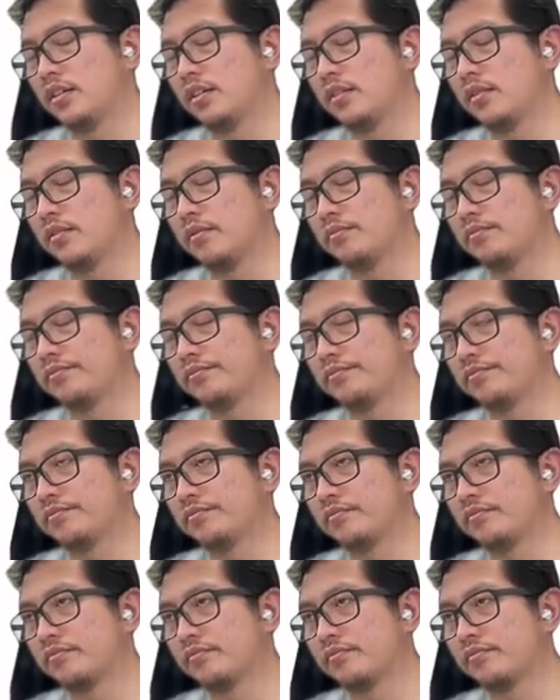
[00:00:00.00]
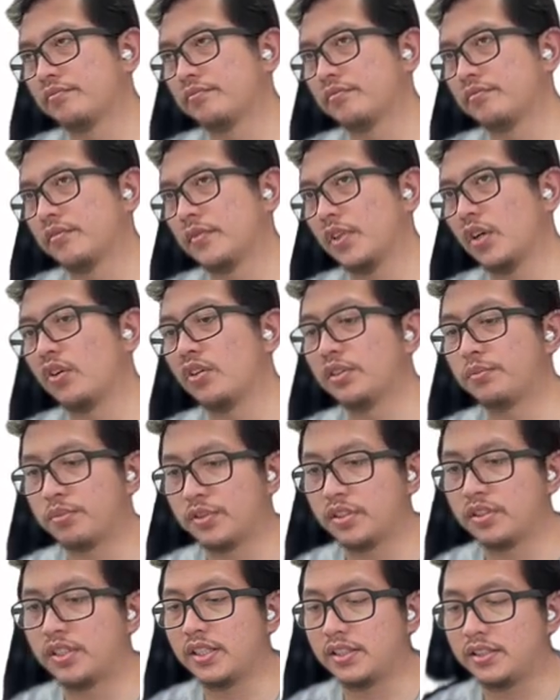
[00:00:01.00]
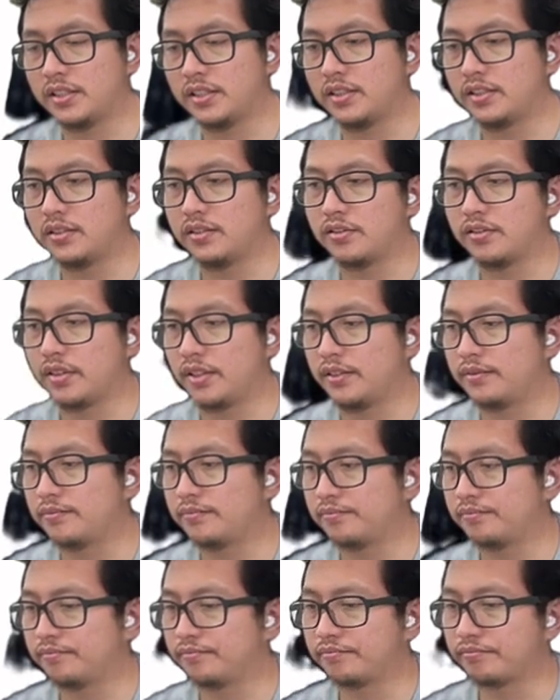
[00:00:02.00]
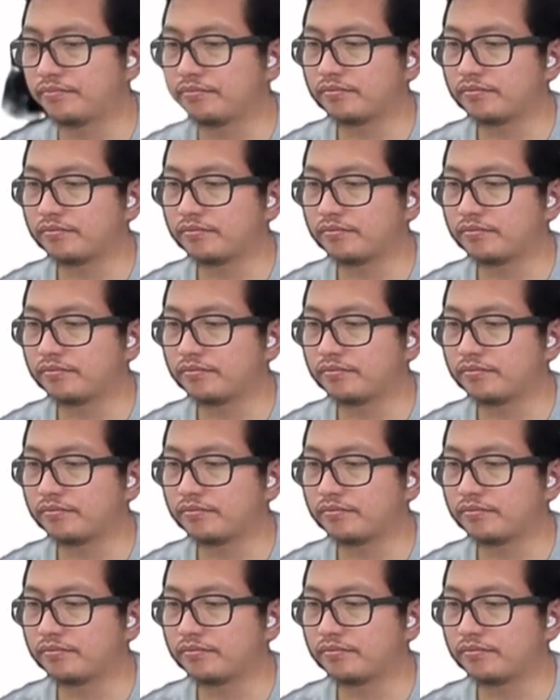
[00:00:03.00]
um, all the processes. Okay.